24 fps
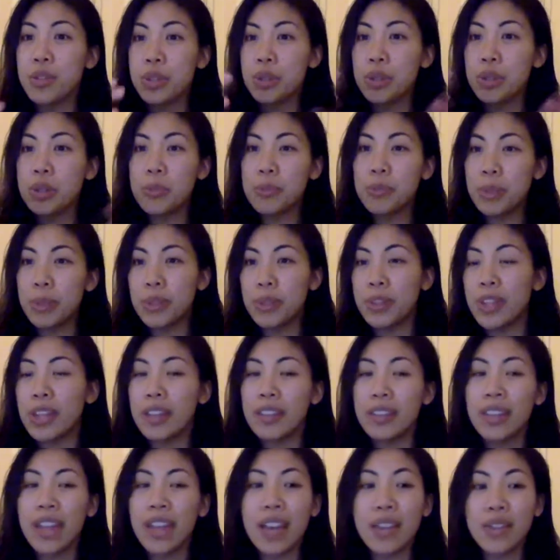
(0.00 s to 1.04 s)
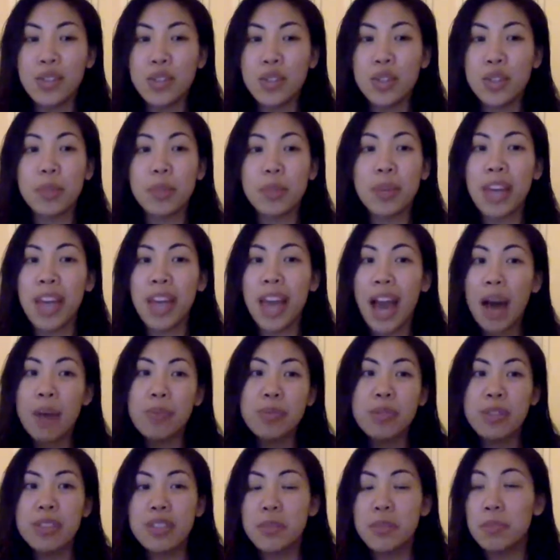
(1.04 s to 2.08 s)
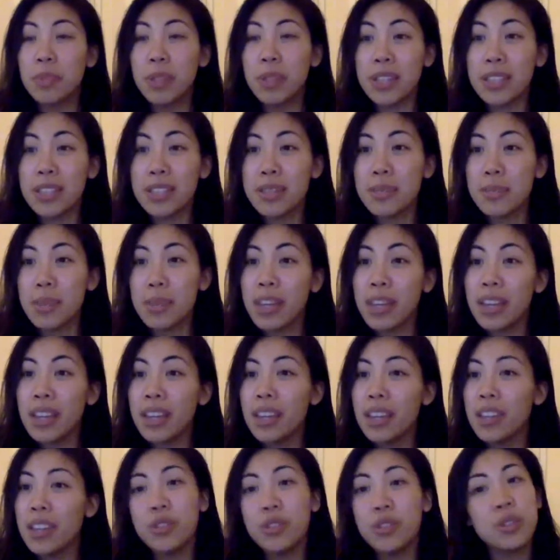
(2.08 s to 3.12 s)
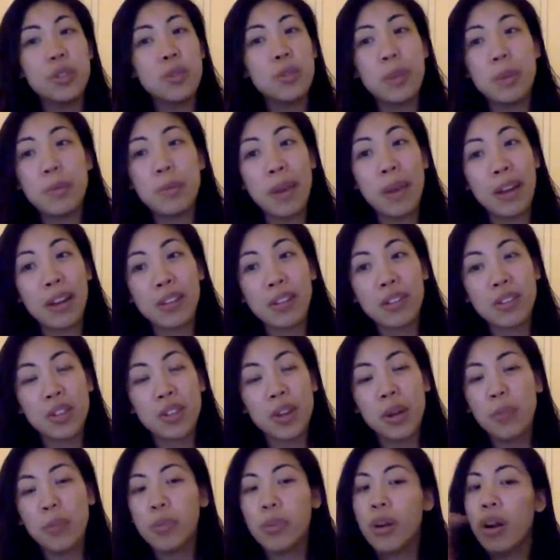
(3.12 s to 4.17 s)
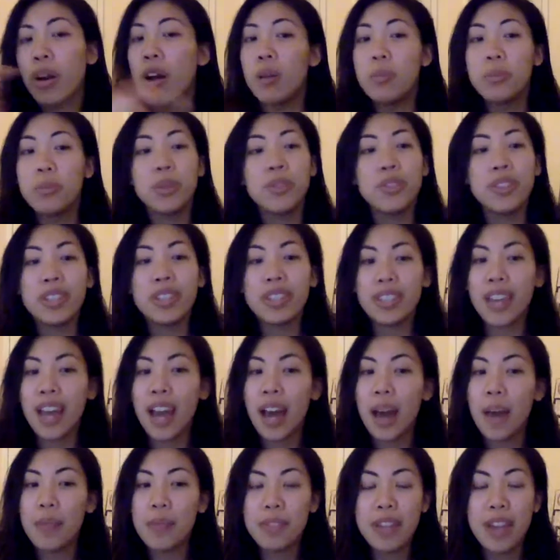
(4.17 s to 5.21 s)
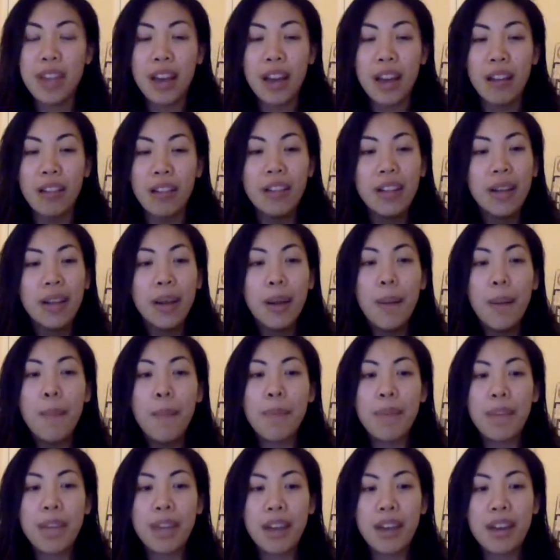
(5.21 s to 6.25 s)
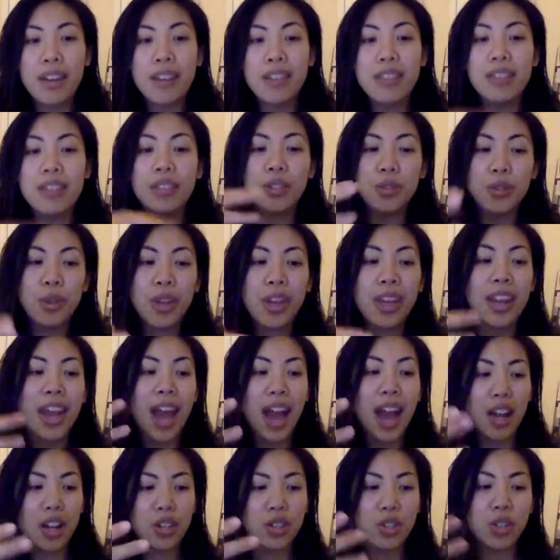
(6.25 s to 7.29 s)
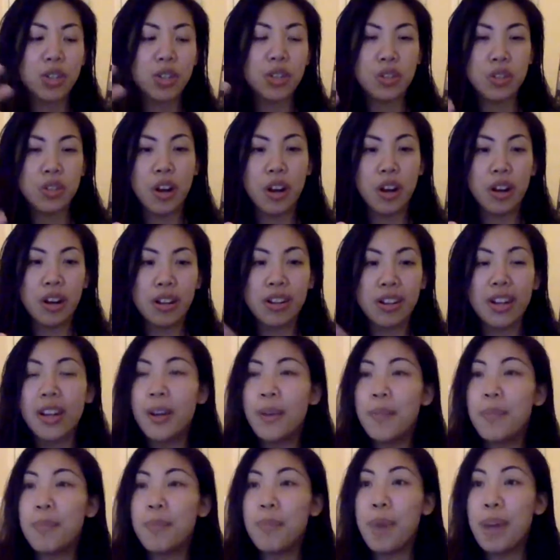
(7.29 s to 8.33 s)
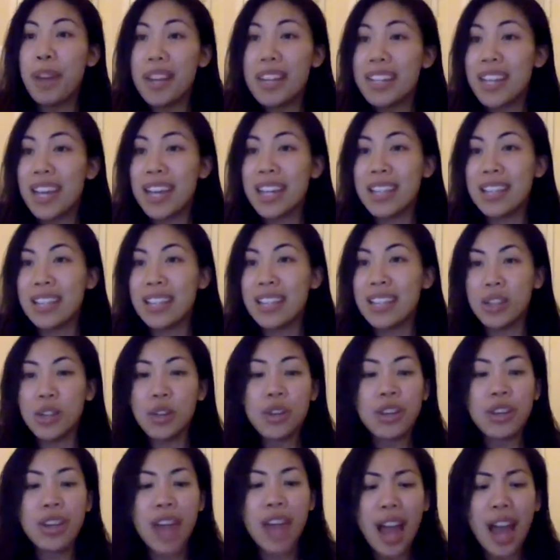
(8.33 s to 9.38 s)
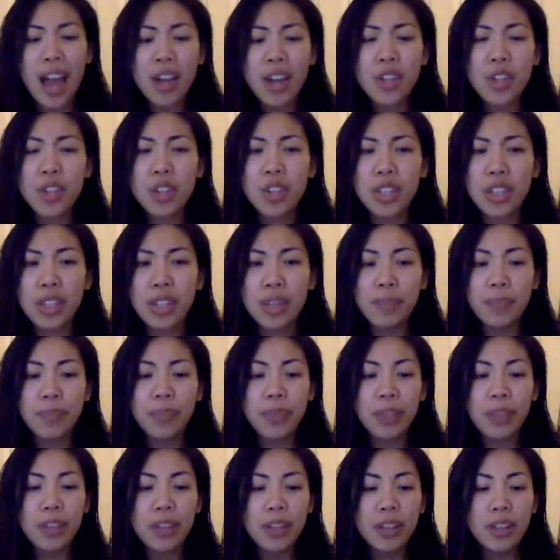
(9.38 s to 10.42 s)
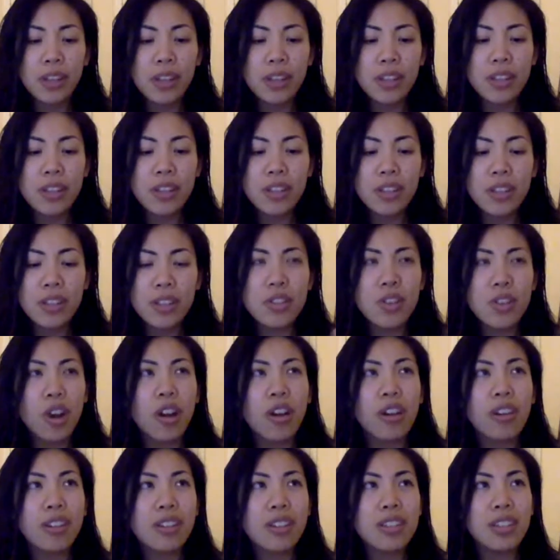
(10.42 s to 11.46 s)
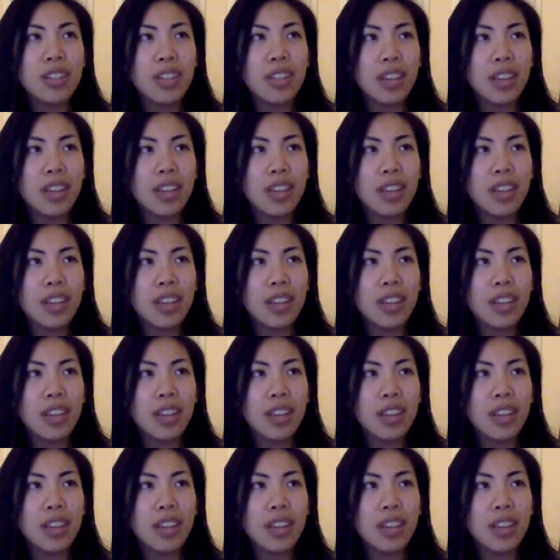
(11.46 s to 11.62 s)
to community and live streaming, HAPS is the place to be. It used to be Periscope. We're all moving to HAPS now, because you can actually start monetizing. You can actually start